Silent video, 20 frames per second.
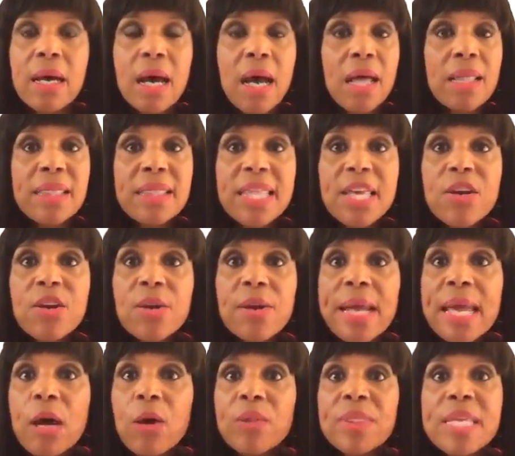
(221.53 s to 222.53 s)
A thinner,
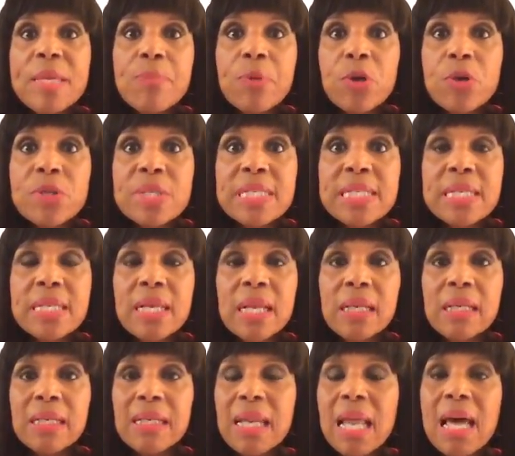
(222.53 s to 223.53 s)
healthy person
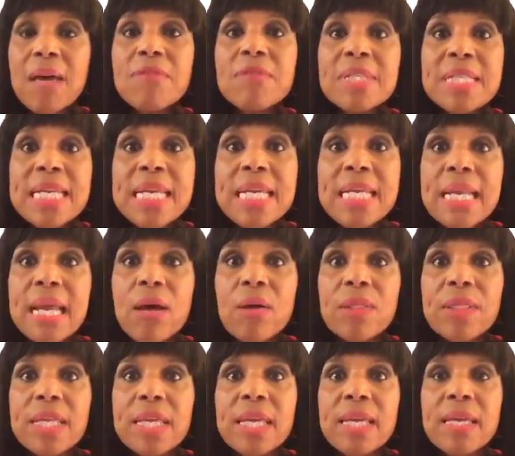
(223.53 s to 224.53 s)
loves to eat
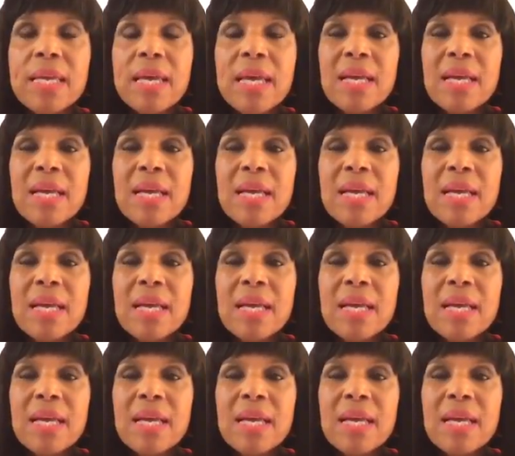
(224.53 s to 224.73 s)
healthy.